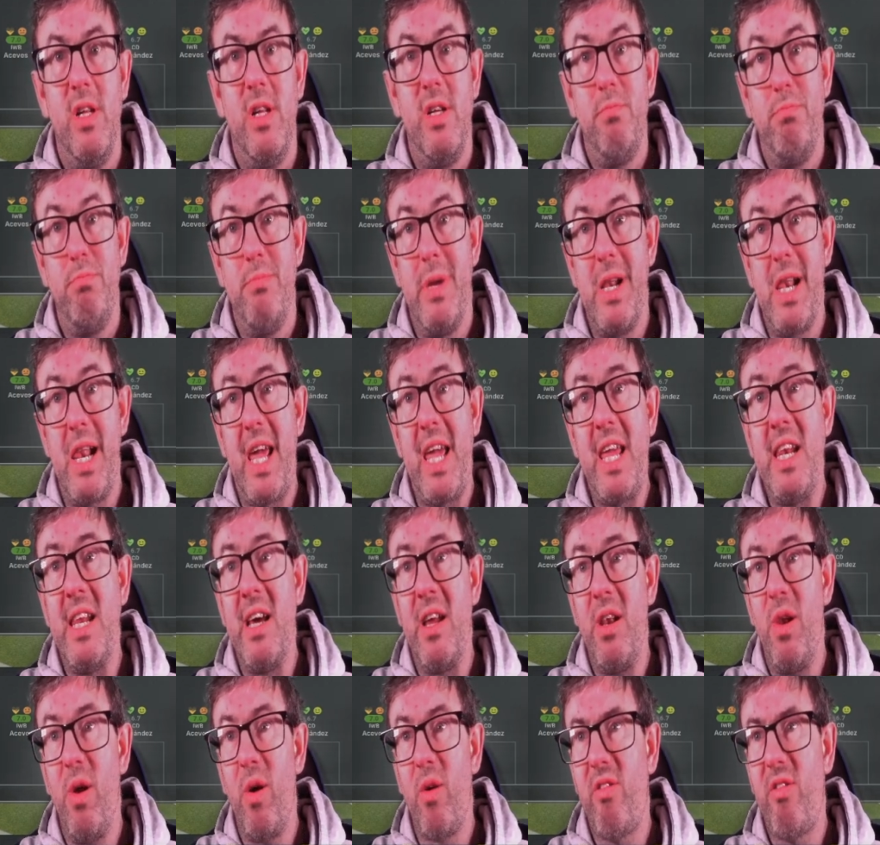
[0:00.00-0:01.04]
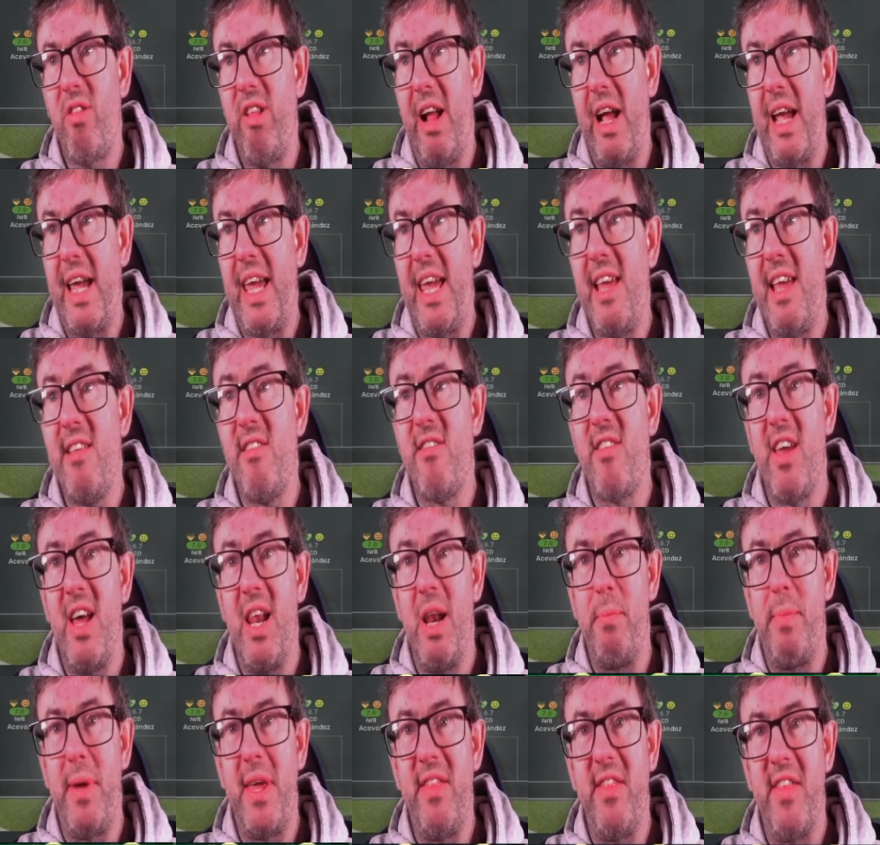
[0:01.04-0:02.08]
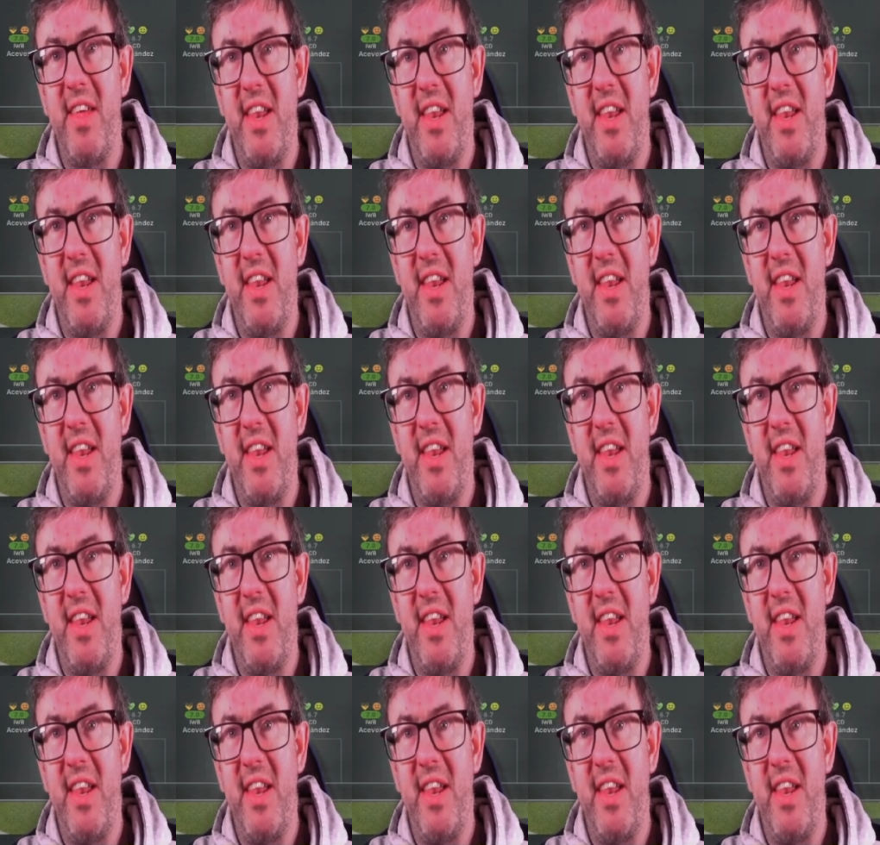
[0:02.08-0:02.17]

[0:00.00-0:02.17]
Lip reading: Molina looks like he's going to be the